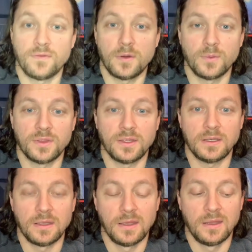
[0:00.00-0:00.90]
fun with it.
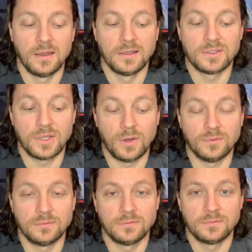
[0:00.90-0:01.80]
So
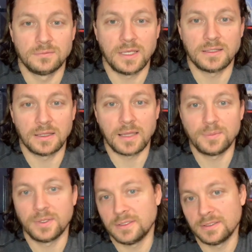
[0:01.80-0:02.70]
hit the like
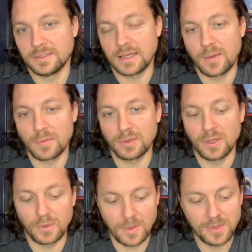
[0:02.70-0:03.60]
button, comment
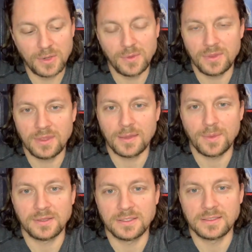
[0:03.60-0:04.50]
below. Let me know what you think
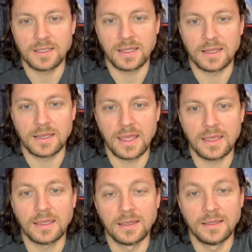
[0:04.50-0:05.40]
about this set. And
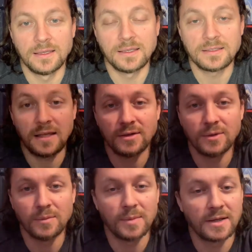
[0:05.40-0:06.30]
hey, stay tuned